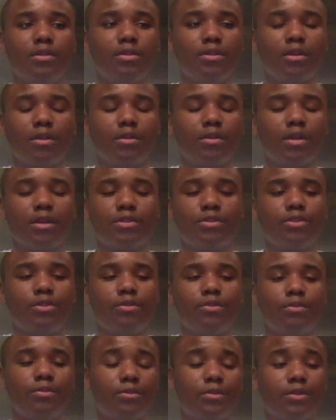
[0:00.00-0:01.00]
No, not
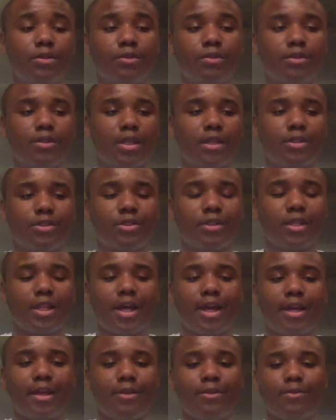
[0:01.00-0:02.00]
June. It was like
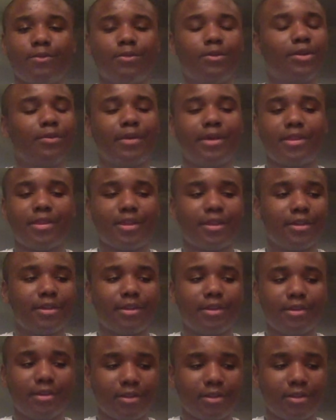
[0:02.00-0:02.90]
July. What am I thinking?